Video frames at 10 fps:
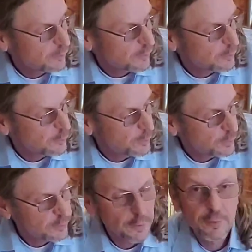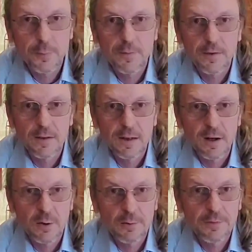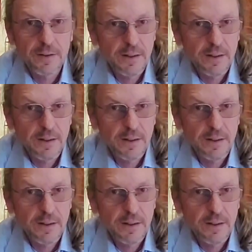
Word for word: Just the two issues with the auto